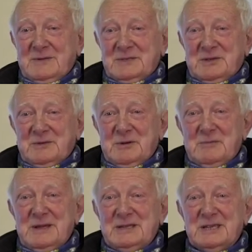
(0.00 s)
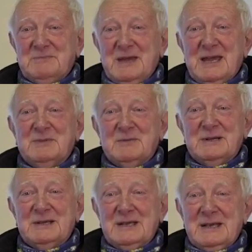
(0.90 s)
so we were a bit dismayed, but
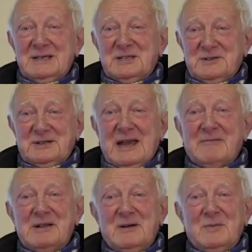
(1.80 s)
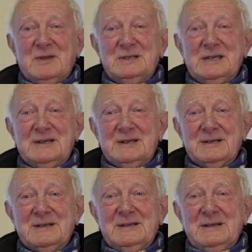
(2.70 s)
we sort of carried on with the
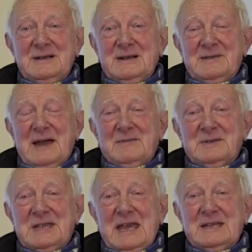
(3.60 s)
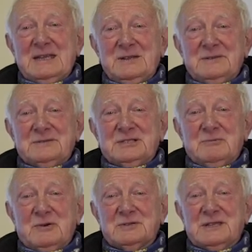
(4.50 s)
dinner. And that was it, you know.
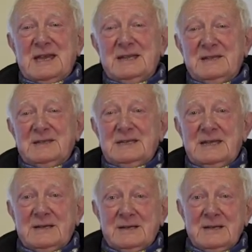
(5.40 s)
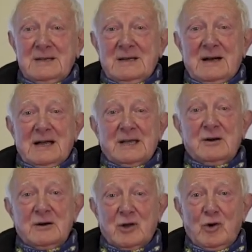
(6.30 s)
Towards the end of the dinner, I
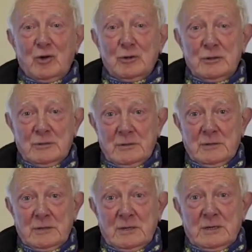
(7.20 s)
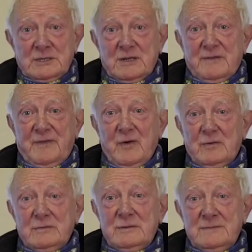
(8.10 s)
got a call to the
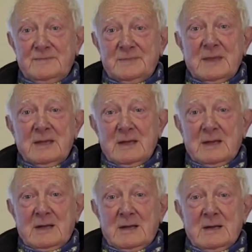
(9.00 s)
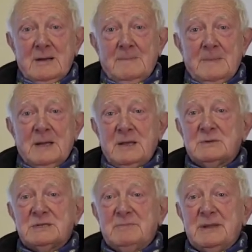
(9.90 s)
phone, and it
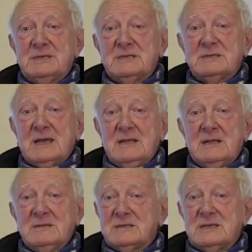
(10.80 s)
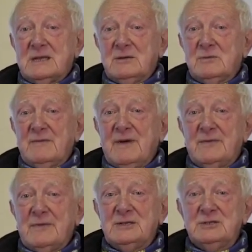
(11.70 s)
was the police at Settle, and said, look, we've
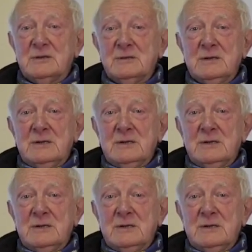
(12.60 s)
had Reg on,